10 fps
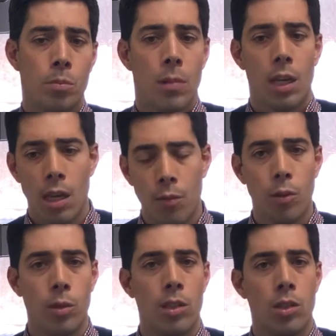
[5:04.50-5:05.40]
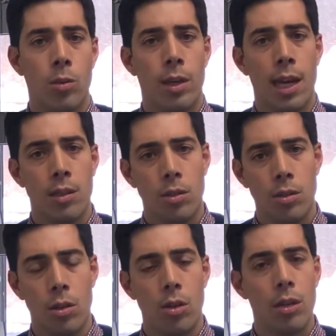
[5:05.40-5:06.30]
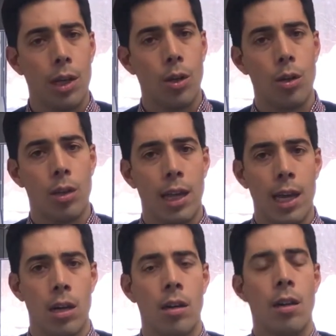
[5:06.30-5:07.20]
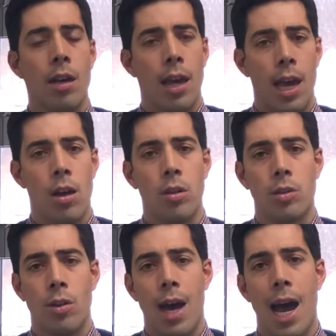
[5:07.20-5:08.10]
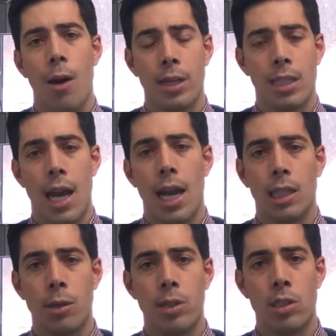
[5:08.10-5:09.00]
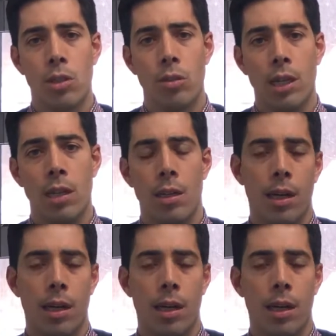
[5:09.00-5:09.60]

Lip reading: influence doing that earlier or later, and also how exactly we screen.